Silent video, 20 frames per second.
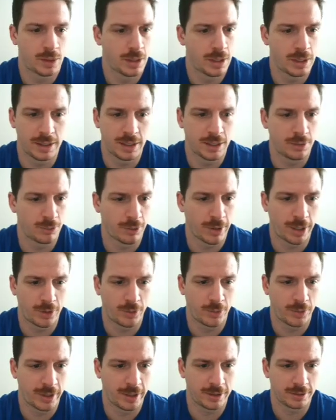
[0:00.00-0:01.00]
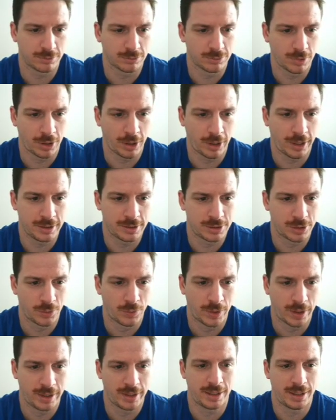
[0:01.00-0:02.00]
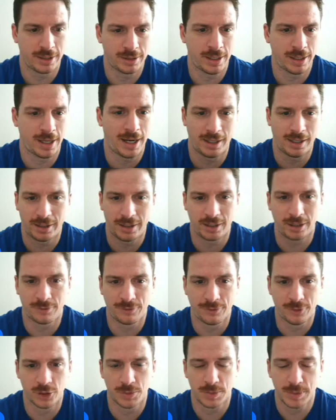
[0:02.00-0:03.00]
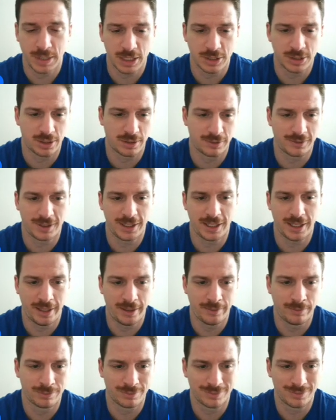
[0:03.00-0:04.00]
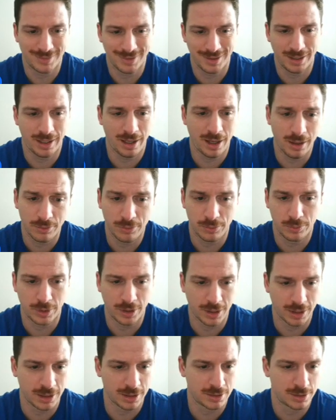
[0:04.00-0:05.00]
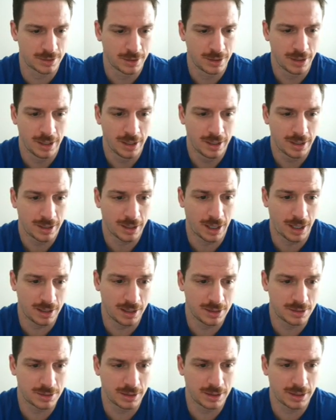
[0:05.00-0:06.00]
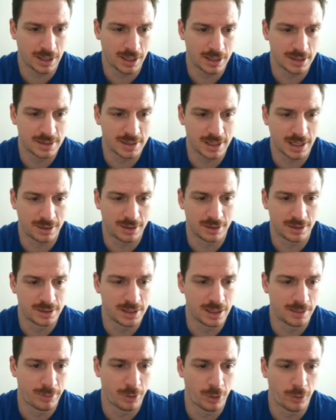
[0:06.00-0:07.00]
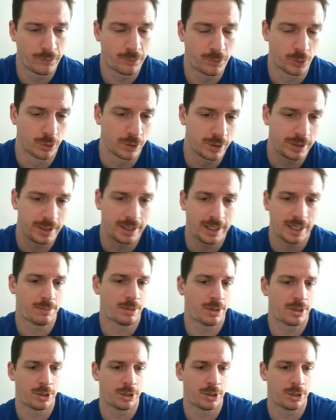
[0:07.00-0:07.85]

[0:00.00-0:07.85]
And then right away. All right, so why did I highlight the first possession of the game? Because honestly, kind of set the tempo for the game. I